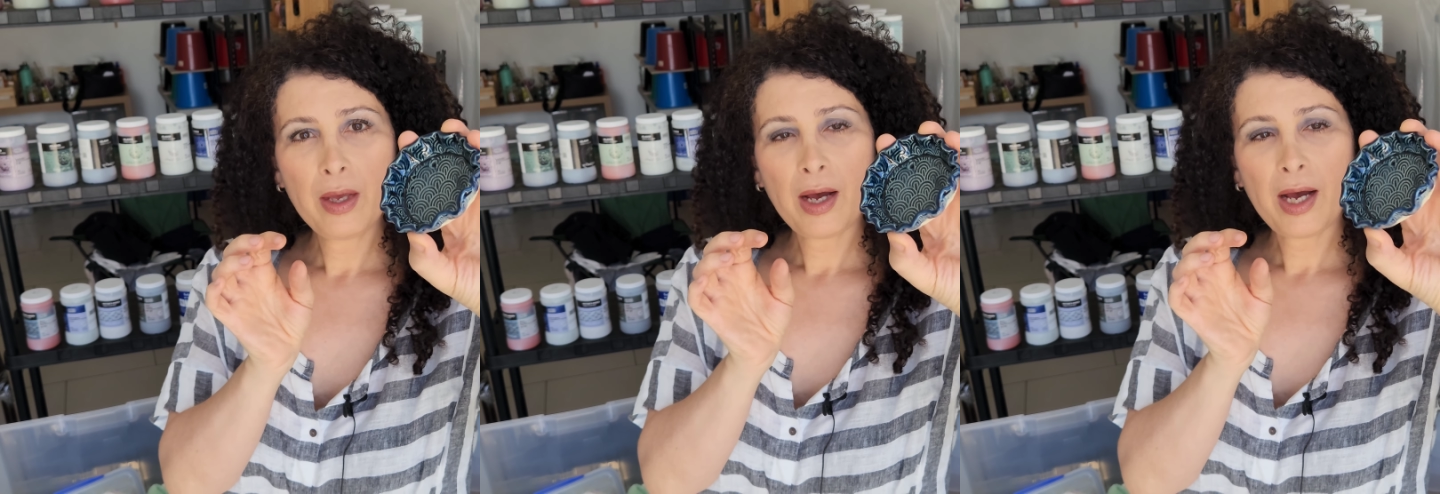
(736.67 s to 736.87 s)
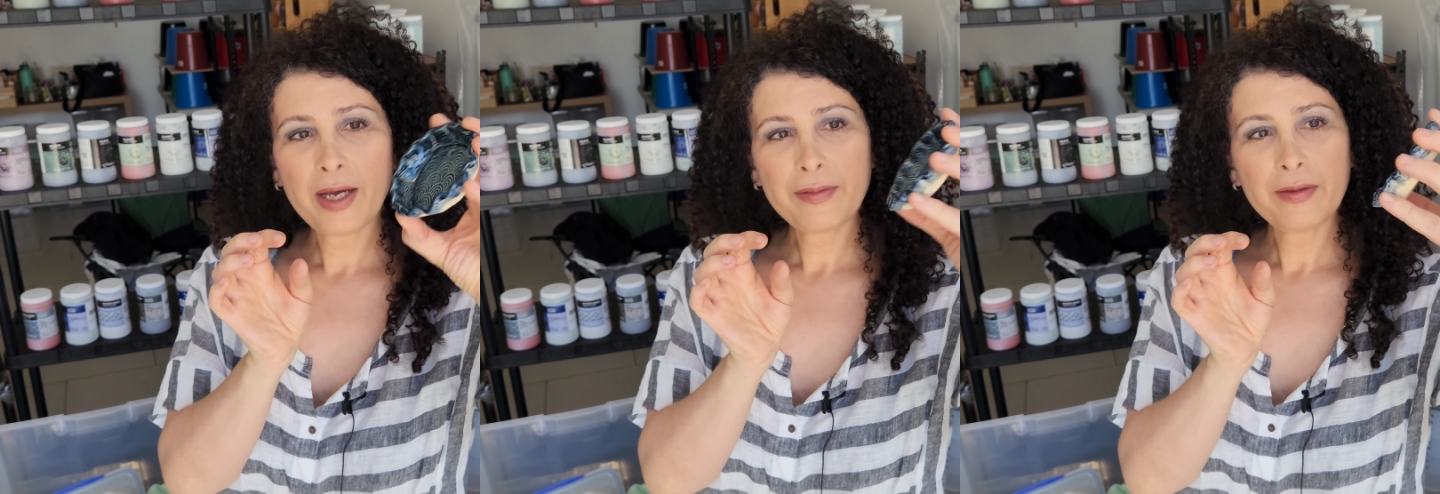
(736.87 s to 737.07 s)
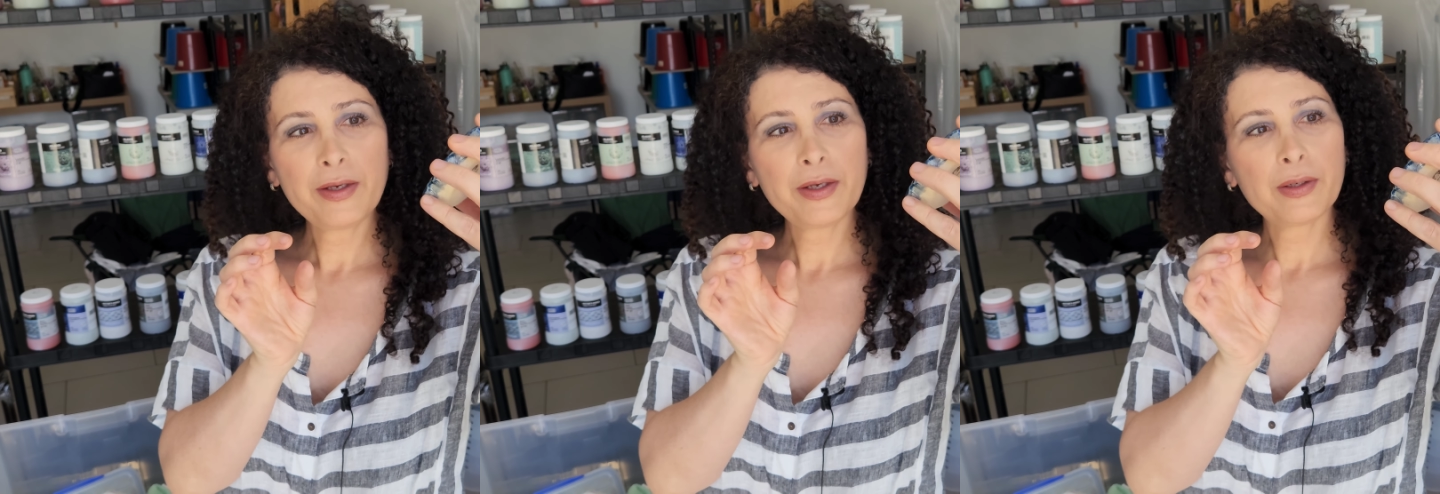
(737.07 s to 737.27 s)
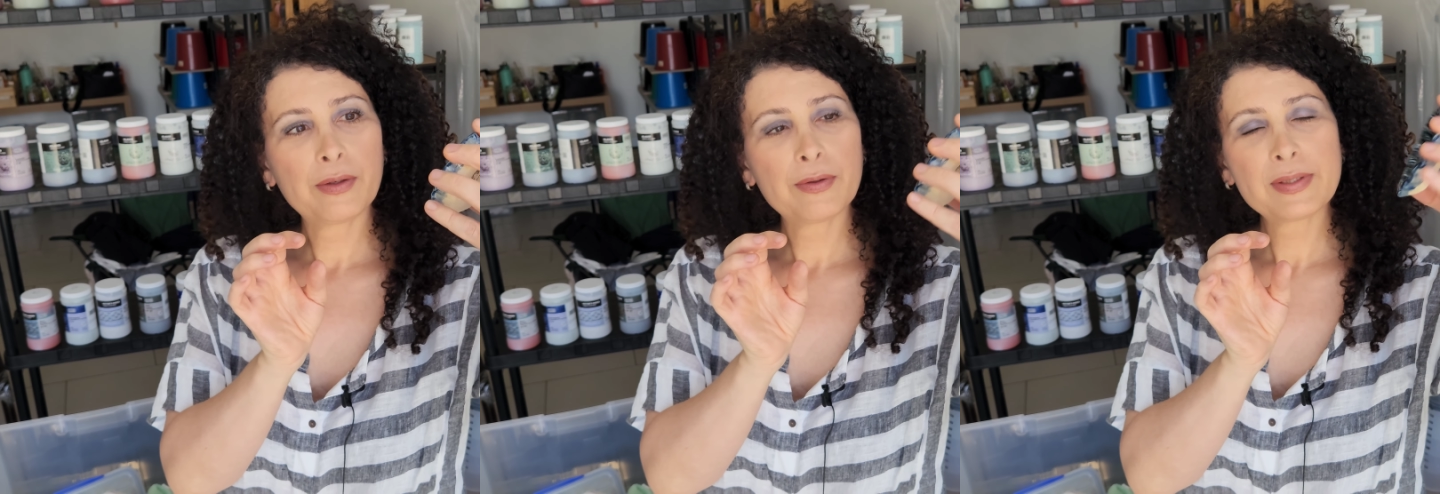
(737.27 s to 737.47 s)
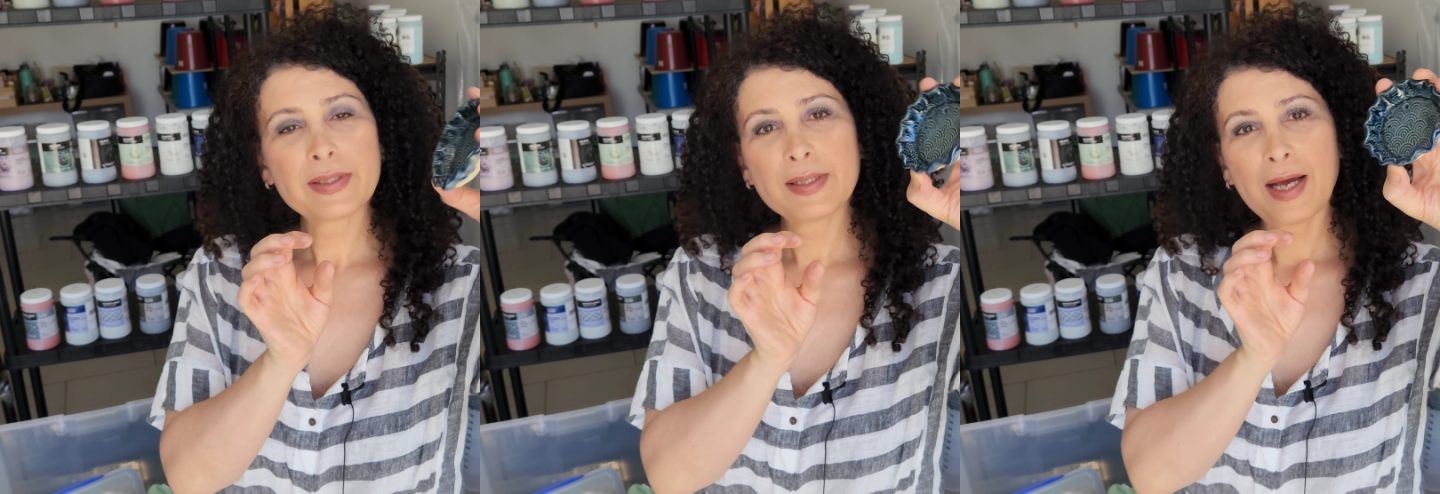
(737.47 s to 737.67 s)
I think it
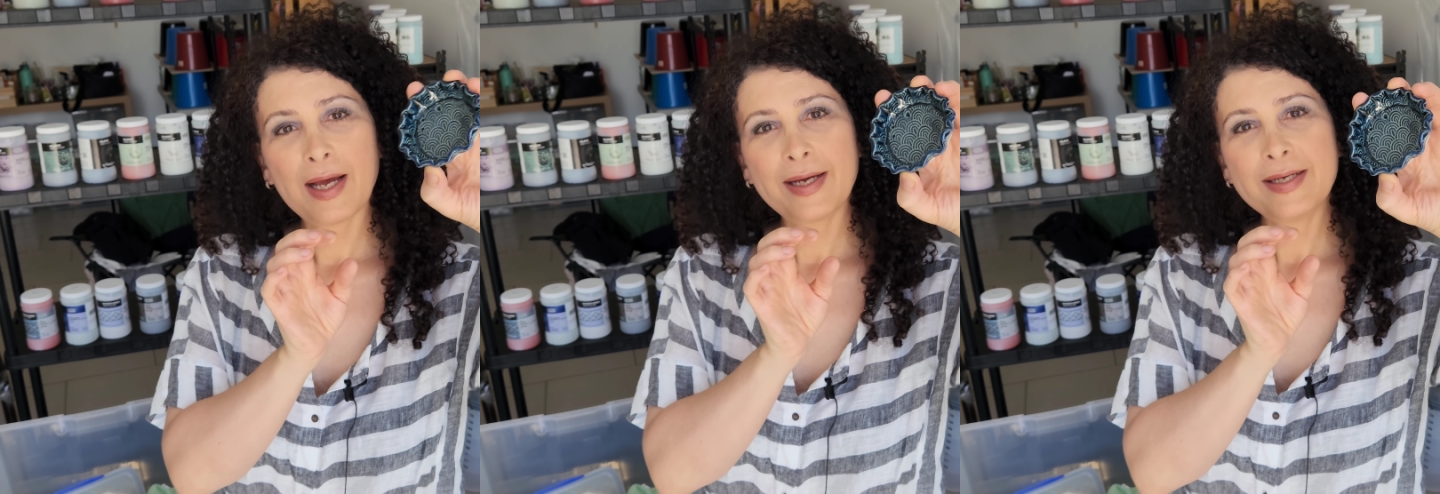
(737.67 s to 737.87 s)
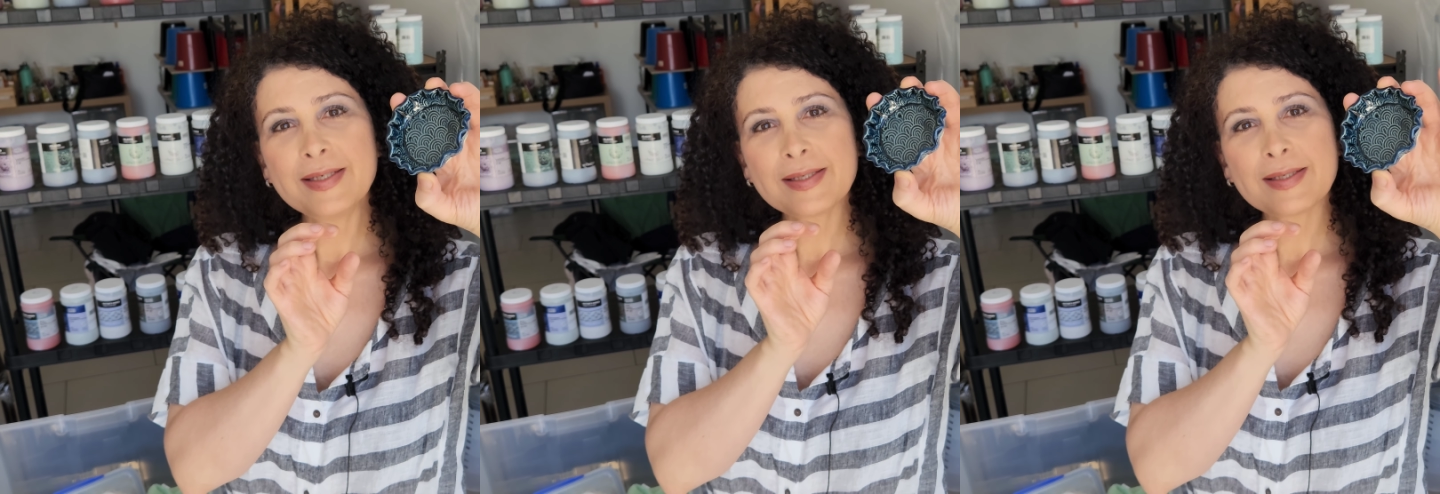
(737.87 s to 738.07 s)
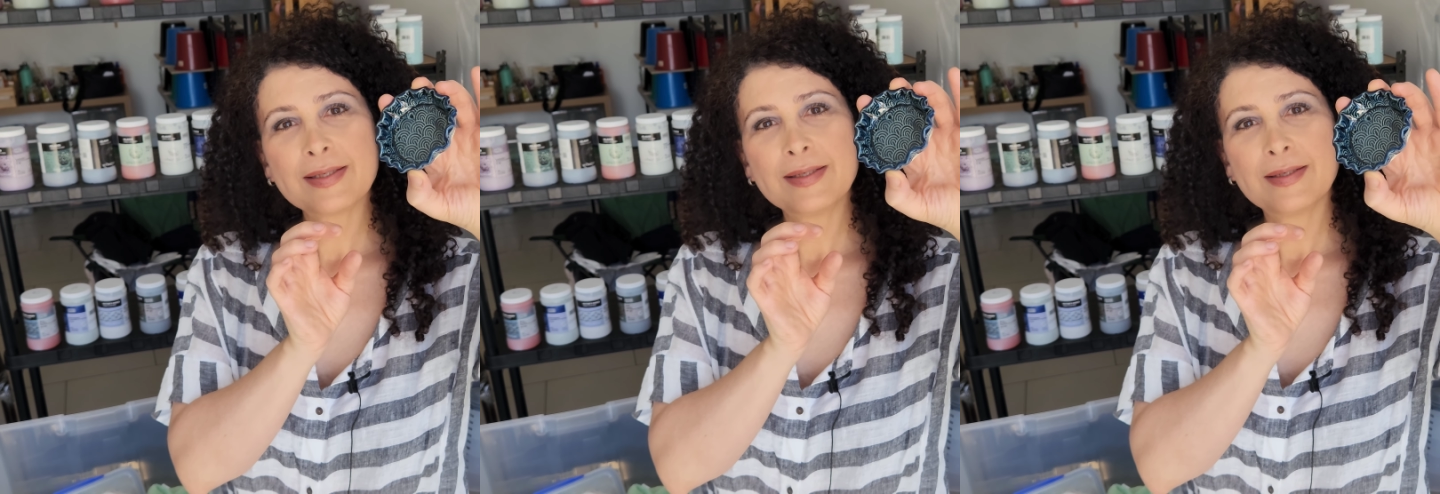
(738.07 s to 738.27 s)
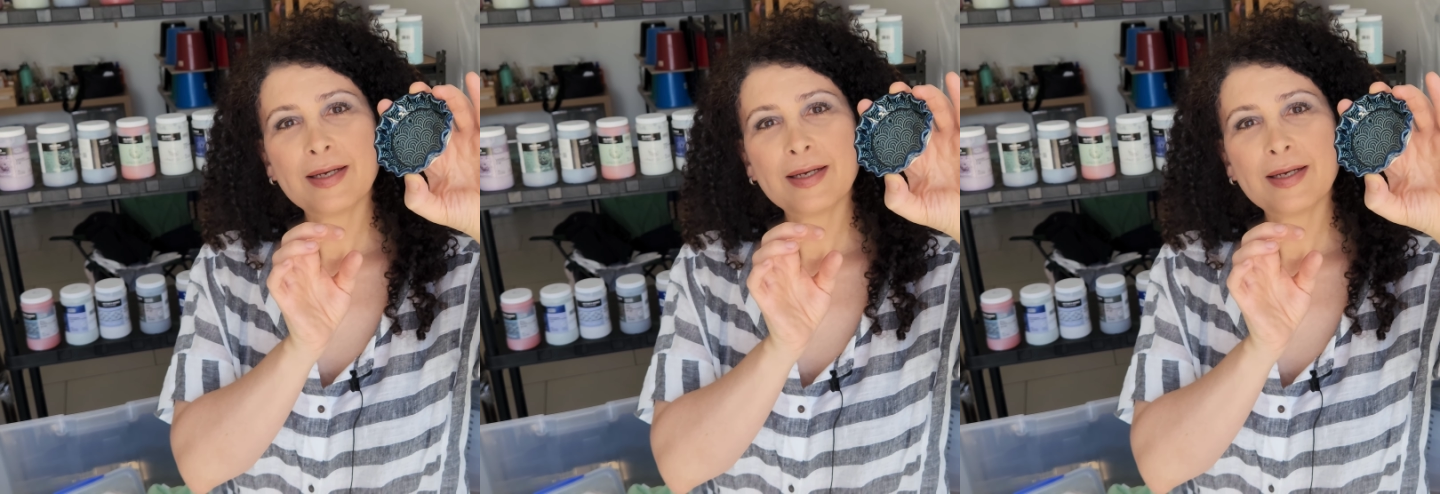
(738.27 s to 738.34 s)
looks nice.